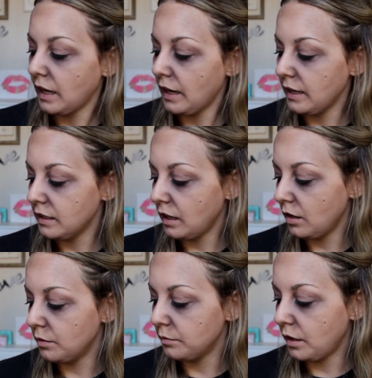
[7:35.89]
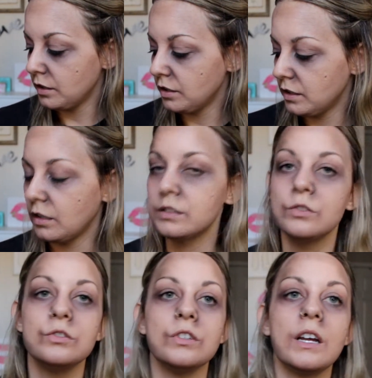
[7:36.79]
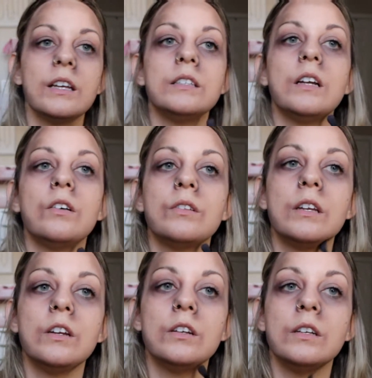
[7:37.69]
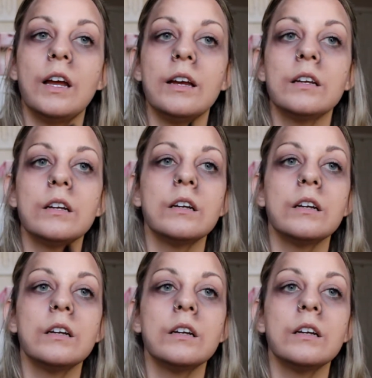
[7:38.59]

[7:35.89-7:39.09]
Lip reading: And you can also drag it down like your neck